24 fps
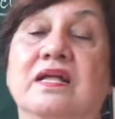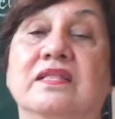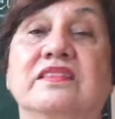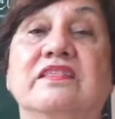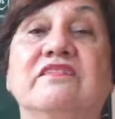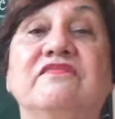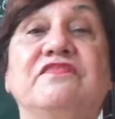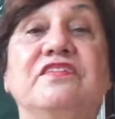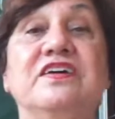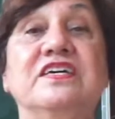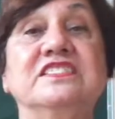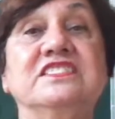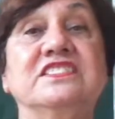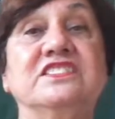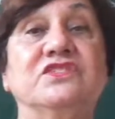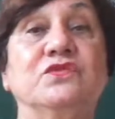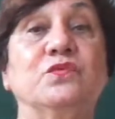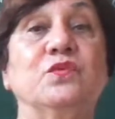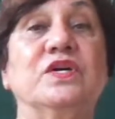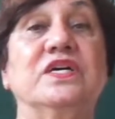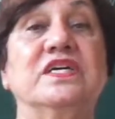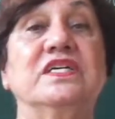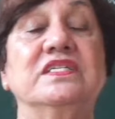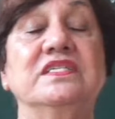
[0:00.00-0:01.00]
The
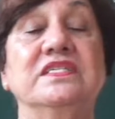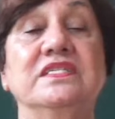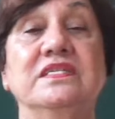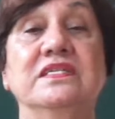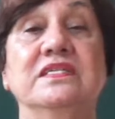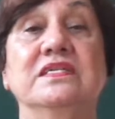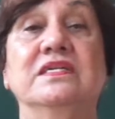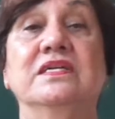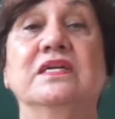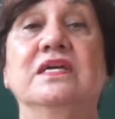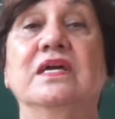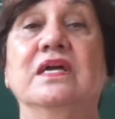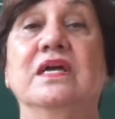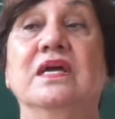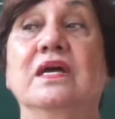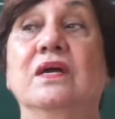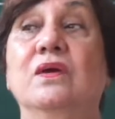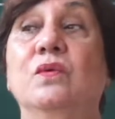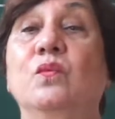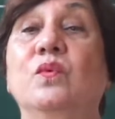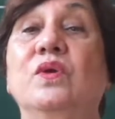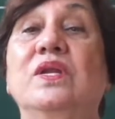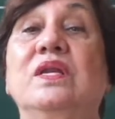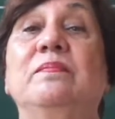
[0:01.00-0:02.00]
first word
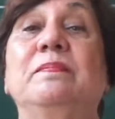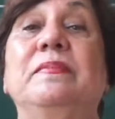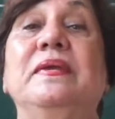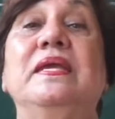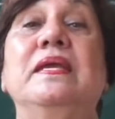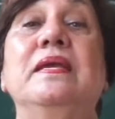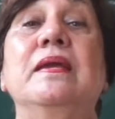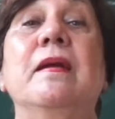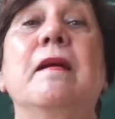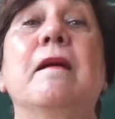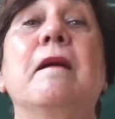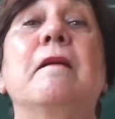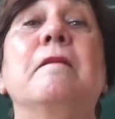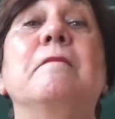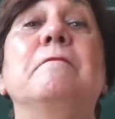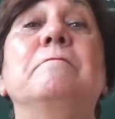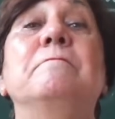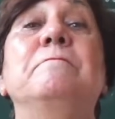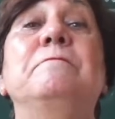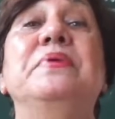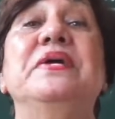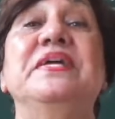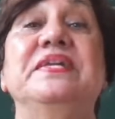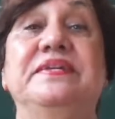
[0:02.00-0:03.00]
will be
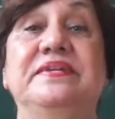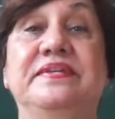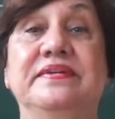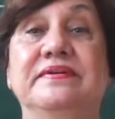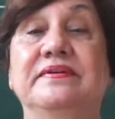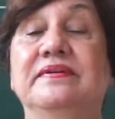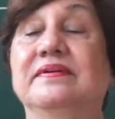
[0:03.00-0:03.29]
bid.